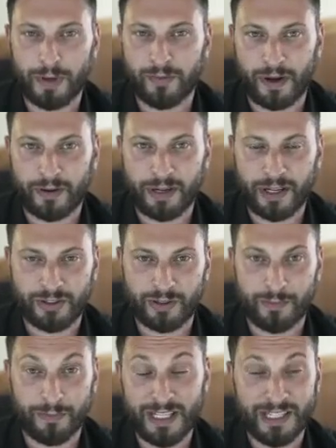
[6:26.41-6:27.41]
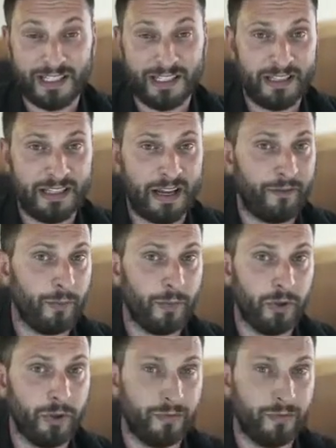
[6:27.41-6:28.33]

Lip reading: foundation, meaning it never moves.